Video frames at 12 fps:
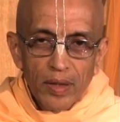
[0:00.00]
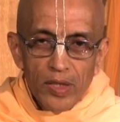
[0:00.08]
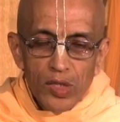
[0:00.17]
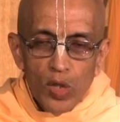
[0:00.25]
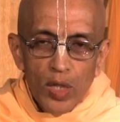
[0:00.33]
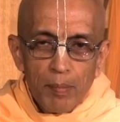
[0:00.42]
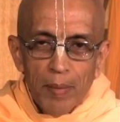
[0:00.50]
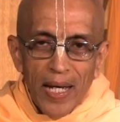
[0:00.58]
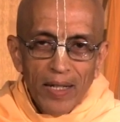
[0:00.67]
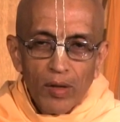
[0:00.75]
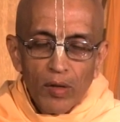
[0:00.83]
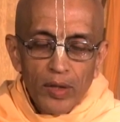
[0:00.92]
It's called
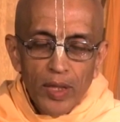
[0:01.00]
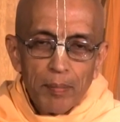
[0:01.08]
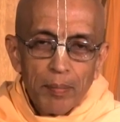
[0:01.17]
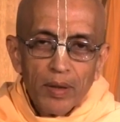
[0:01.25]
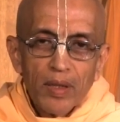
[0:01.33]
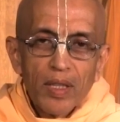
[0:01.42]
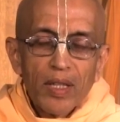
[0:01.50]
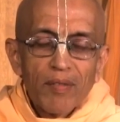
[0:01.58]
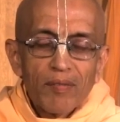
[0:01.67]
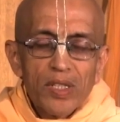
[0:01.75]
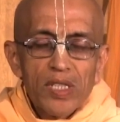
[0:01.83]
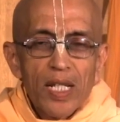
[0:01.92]
Bangalore Temple
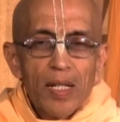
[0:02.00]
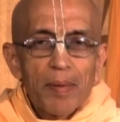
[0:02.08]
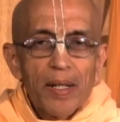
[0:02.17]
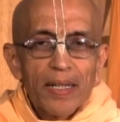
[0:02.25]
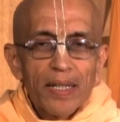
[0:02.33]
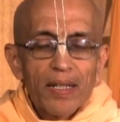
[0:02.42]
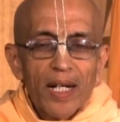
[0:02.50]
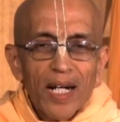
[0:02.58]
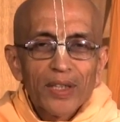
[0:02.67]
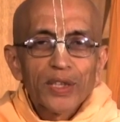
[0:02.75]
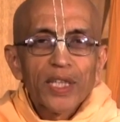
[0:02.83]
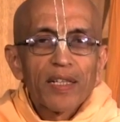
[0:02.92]
is celebrating
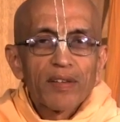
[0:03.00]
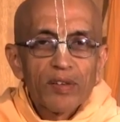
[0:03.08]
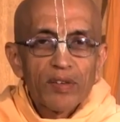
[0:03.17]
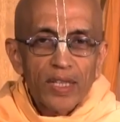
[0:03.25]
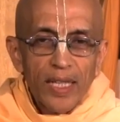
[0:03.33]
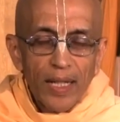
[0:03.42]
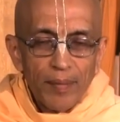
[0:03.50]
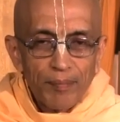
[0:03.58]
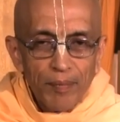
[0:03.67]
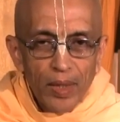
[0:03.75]
Akshaya Tritiya.